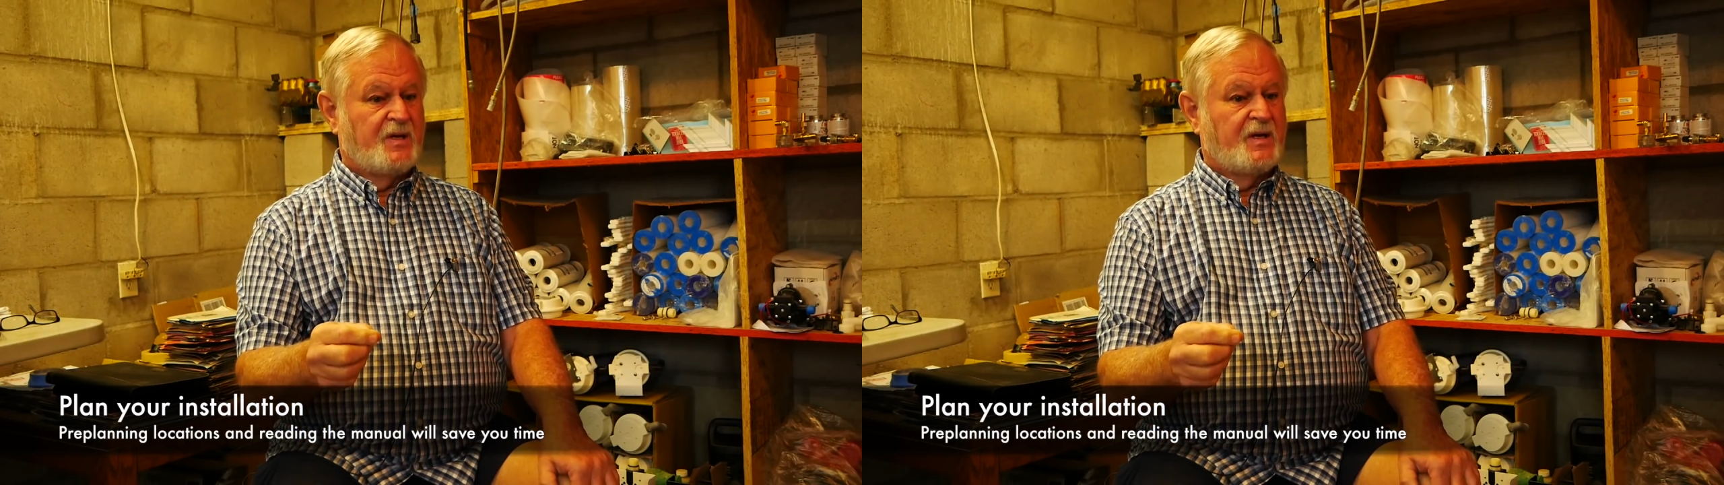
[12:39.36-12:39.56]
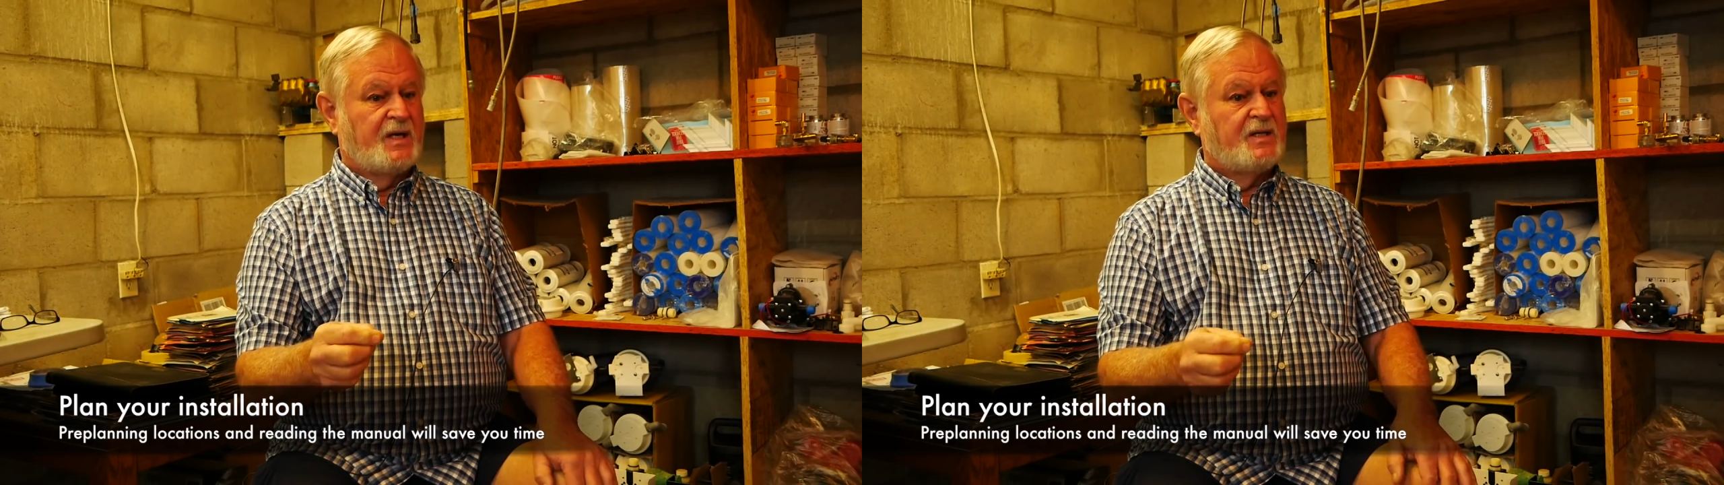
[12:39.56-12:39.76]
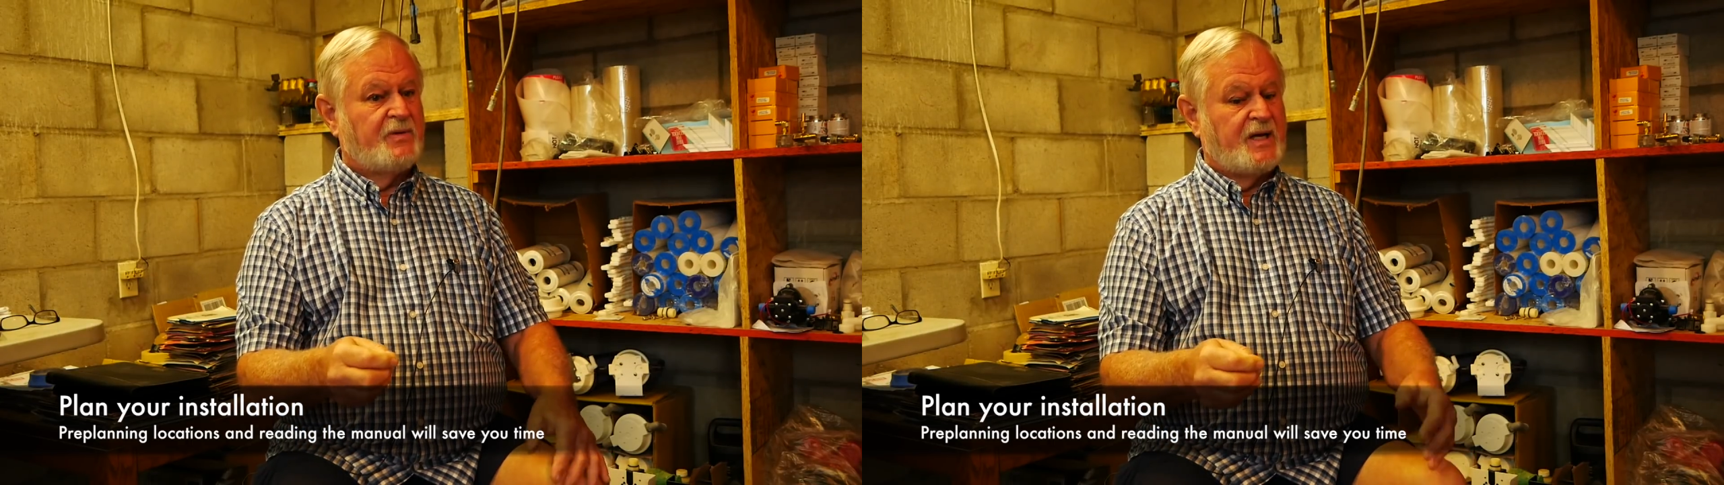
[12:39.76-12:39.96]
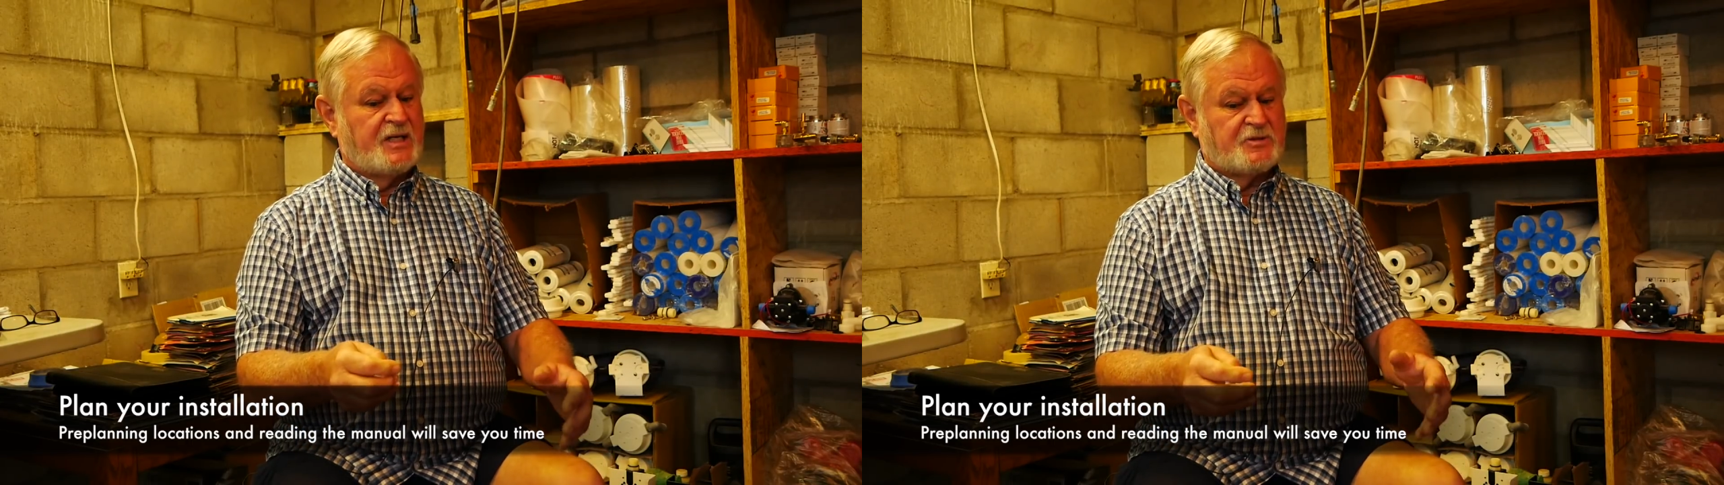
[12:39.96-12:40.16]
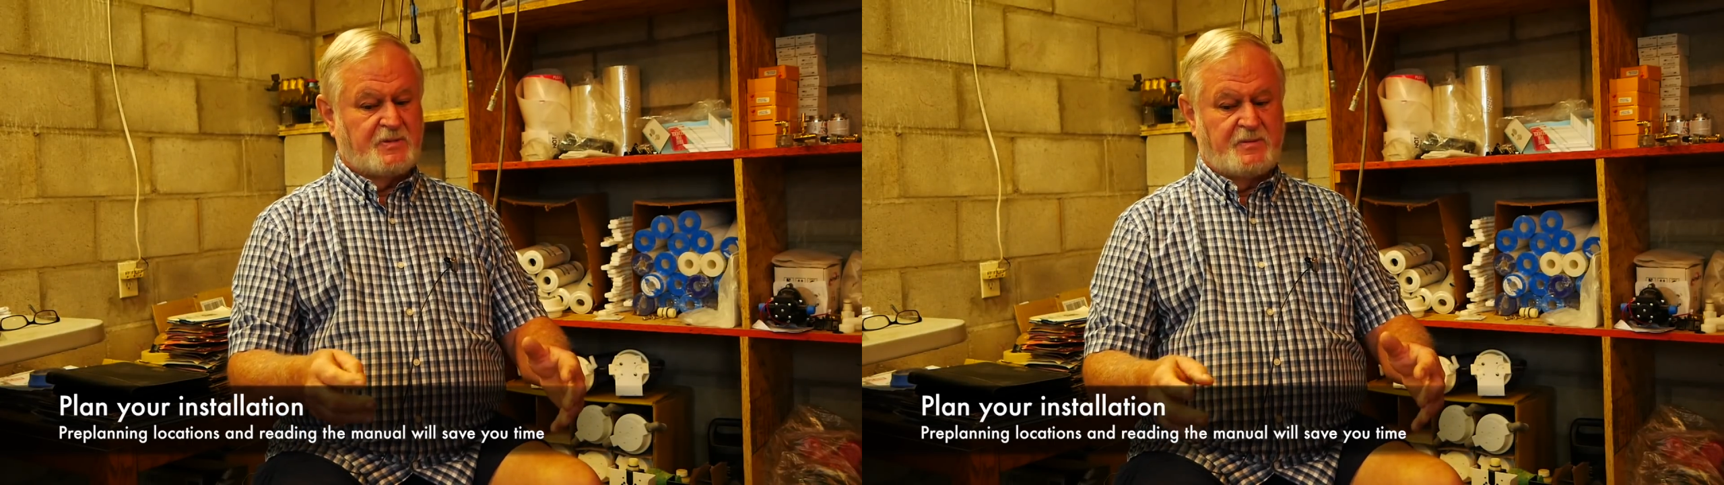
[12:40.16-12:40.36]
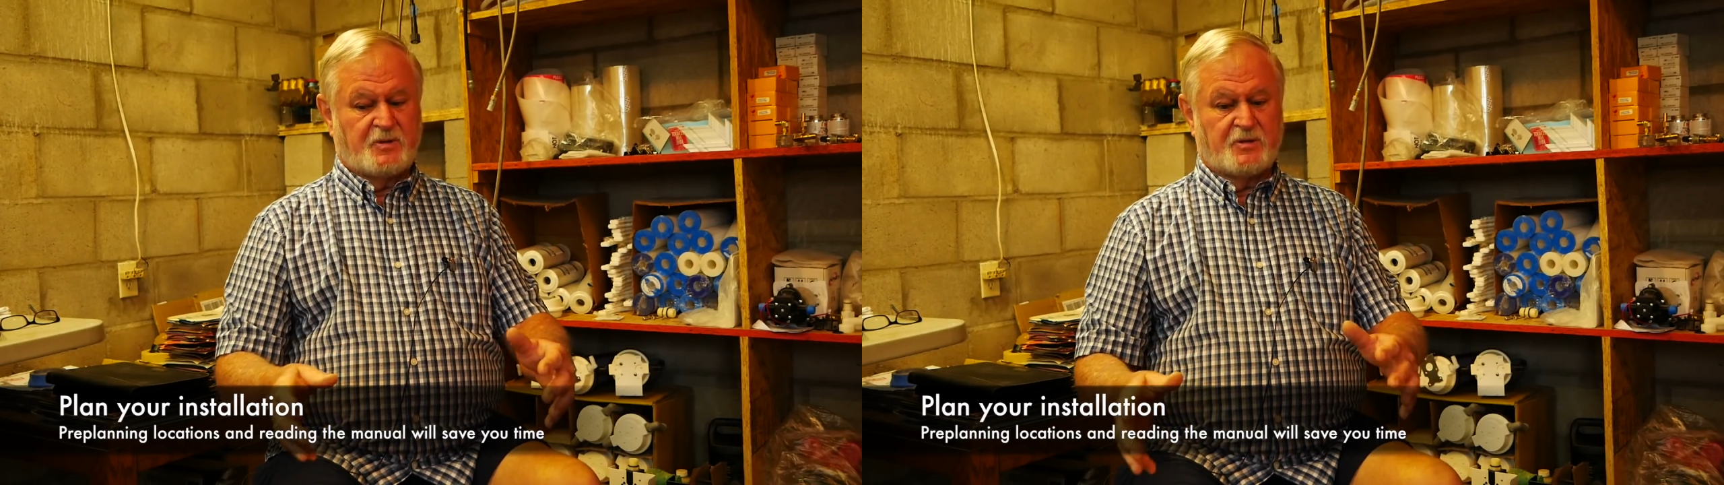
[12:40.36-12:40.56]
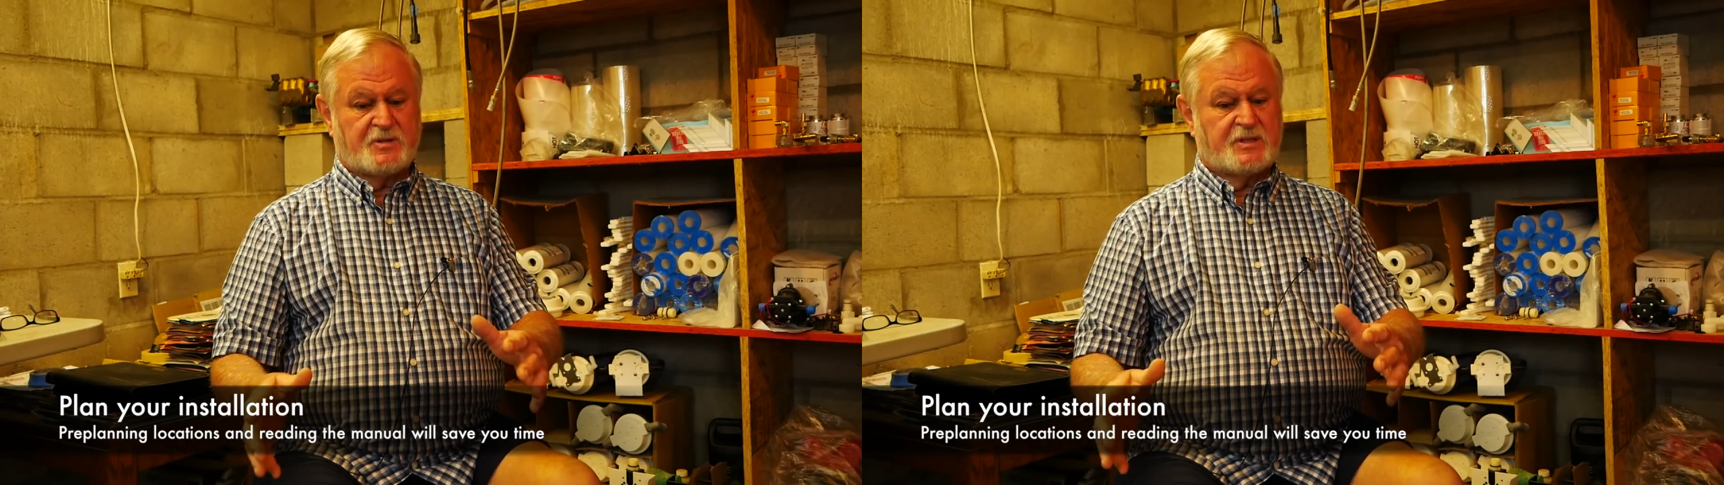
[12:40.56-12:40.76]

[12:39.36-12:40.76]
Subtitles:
and then we ask people